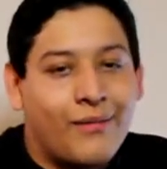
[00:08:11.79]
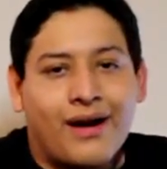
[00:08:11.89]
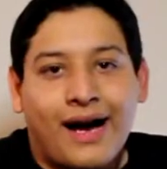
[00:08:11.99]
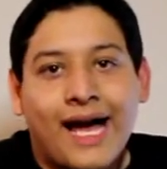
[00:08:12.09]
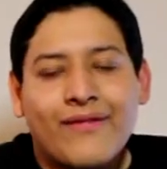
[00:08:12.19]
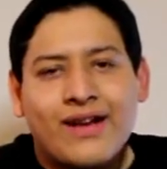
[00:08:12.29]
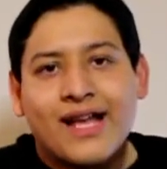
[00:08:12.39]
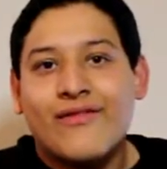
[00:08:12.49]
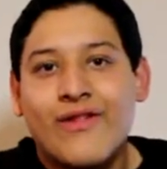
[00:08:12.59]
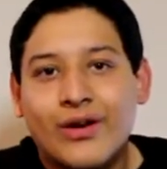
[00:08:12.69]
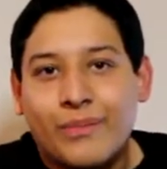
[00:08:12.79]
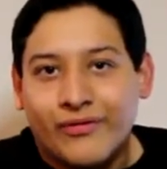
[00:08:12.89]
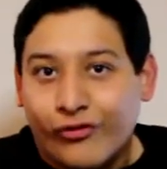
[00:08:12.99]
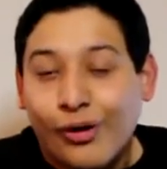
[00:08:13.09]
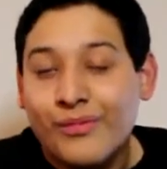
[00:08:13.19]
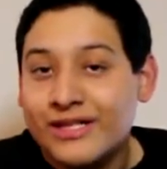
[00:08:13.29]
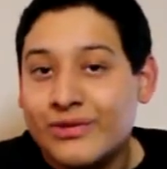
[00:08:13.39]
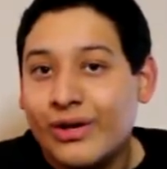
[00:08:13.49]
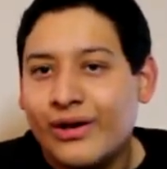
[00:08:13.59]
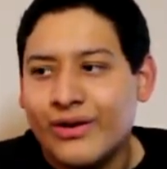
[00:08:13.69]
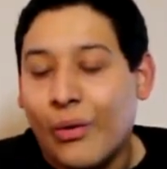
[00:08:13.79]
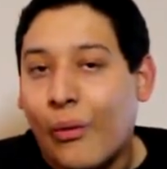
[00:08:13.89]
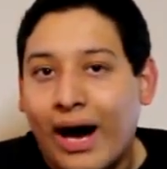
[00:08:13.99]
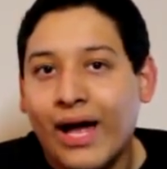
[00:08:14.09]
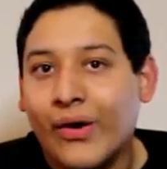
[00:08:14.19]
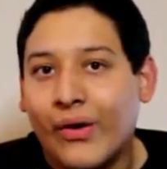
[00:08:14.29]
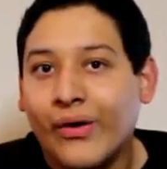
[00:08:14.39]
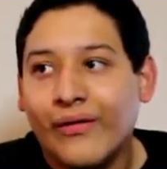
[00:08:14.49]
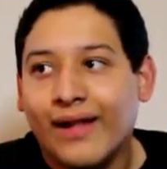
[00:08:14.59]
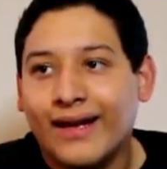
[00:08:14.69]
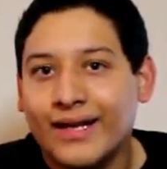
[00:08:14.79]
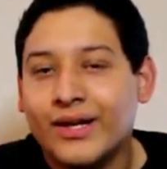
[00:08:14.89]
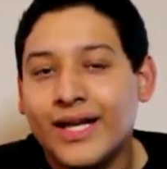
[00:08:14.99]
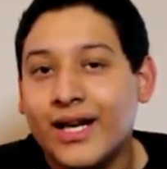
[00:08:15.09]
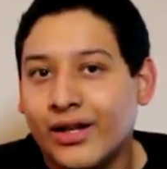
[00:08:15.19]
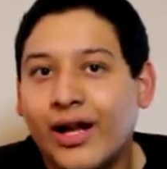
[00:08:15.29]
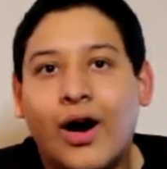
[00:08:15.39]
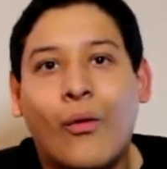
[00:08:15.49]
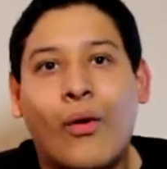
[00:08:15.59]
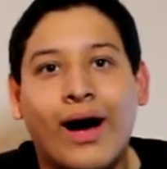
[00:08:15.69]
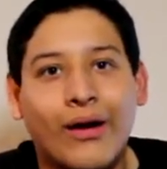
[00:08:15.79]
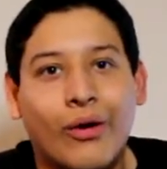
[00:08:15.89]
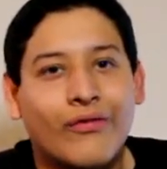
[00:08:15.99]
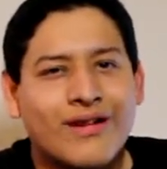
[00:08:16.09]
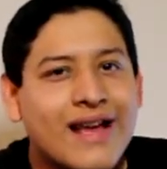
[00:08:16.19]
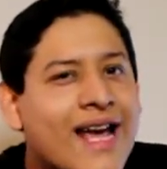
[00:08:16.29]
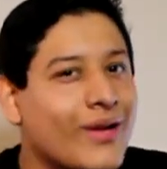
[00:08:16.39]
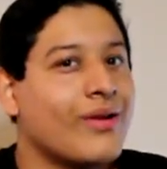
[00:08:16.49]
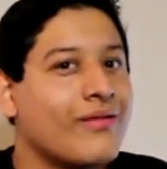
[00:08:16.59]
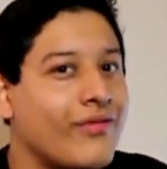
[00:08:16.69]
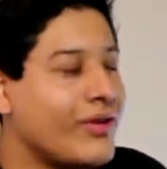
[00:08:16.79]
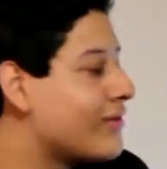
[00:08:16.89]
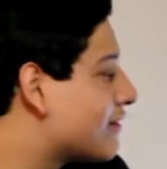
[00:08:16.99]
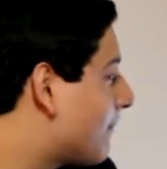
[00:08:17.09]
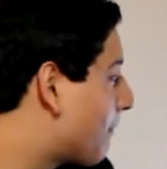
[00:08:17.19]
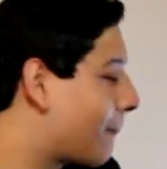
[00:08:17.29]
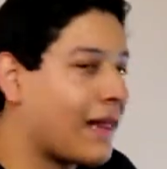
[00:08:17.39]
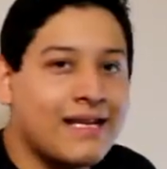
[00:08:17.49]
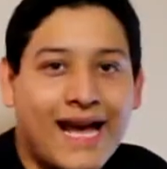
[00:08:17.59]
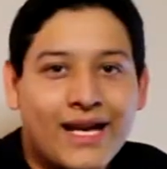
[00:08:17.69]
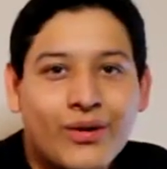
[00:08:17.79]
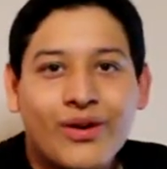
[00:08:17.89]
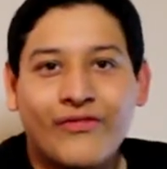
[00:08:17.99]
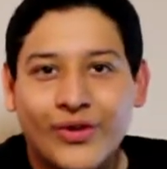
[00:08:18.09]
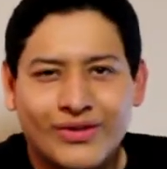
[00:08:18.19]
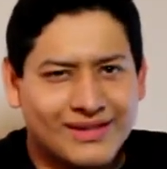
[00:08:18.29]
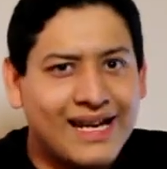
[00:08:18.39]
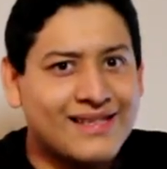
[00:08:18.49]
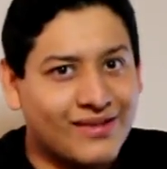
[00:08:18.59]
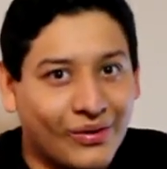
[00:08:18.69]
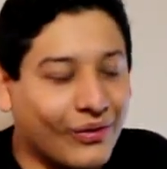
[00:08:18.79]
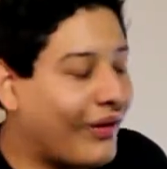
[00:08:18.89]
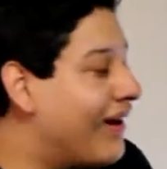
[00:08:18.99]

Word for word: i haven't had a video perform this well in a while like in a, in a long while over 900 views 900 views that's a lot